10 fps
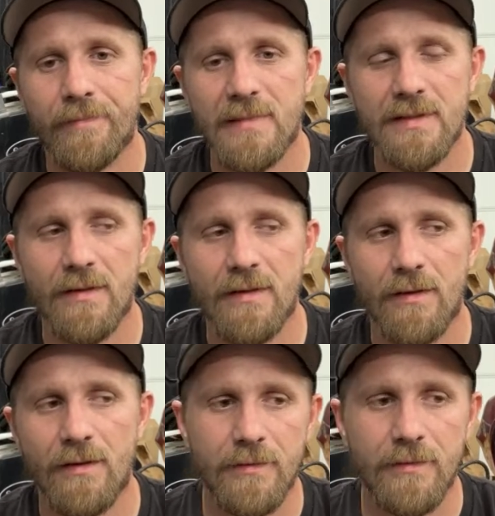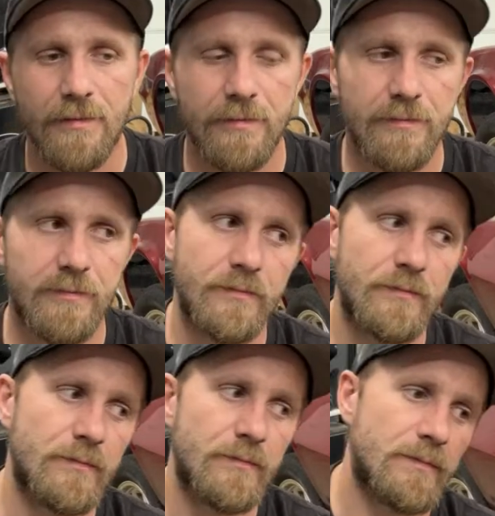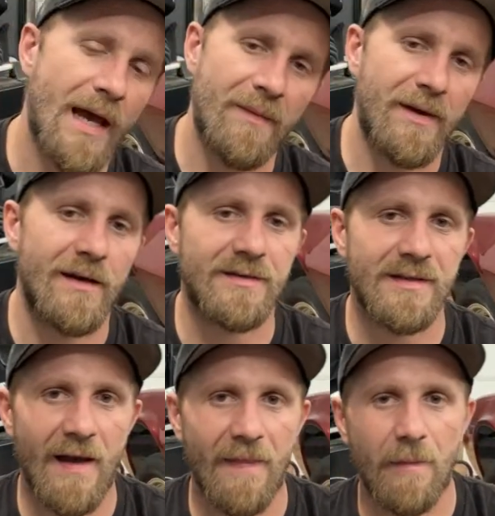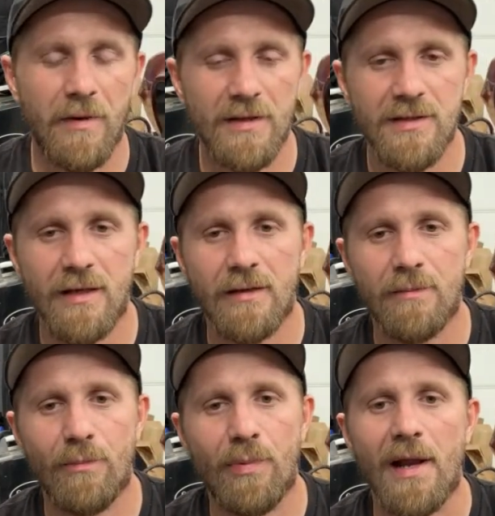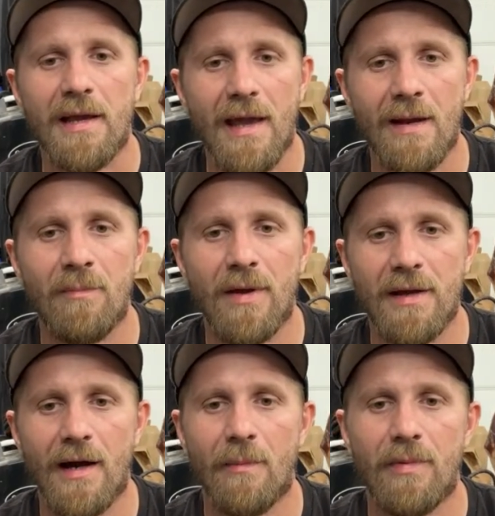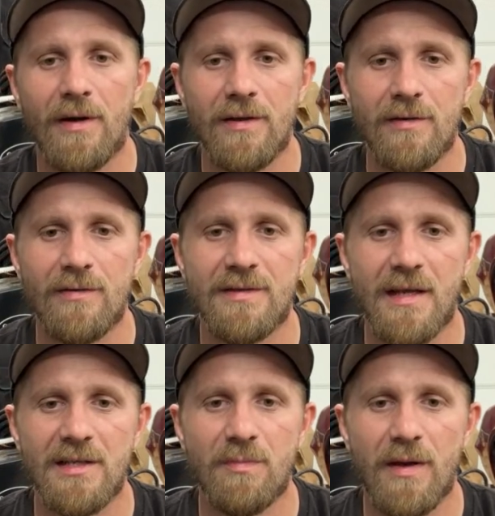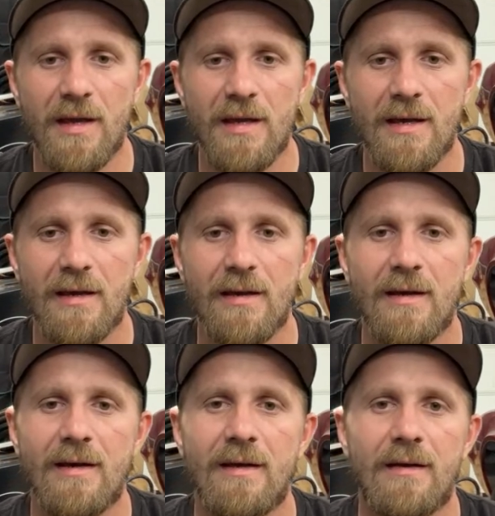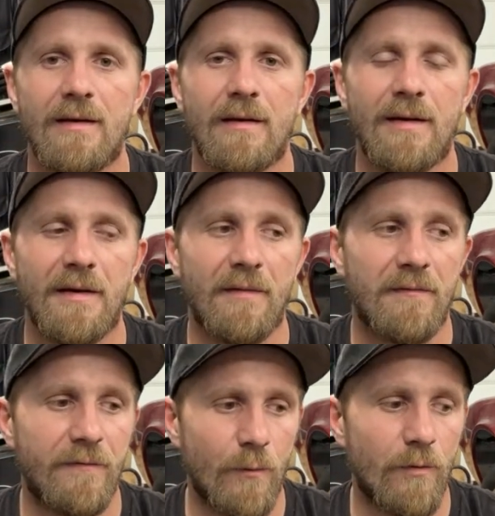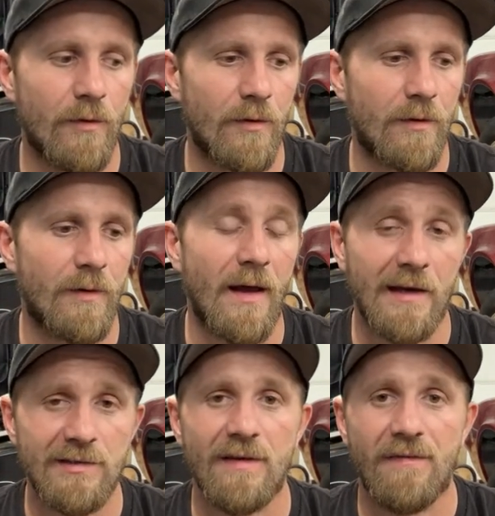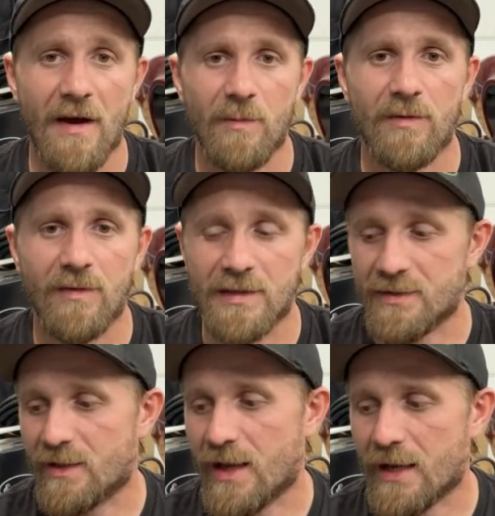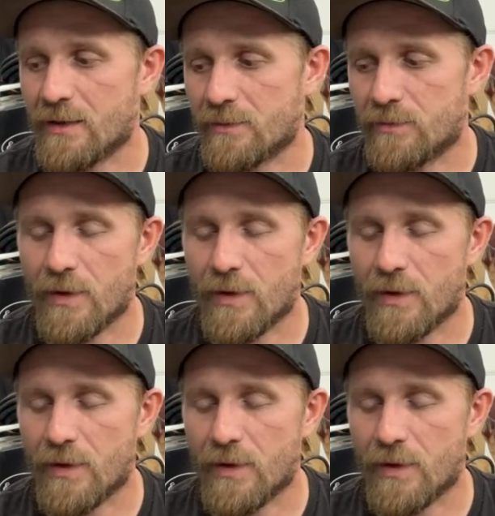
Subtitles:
So Dominator's not in the budget, but I can pick up a used HP. I actually found one recently. I gotta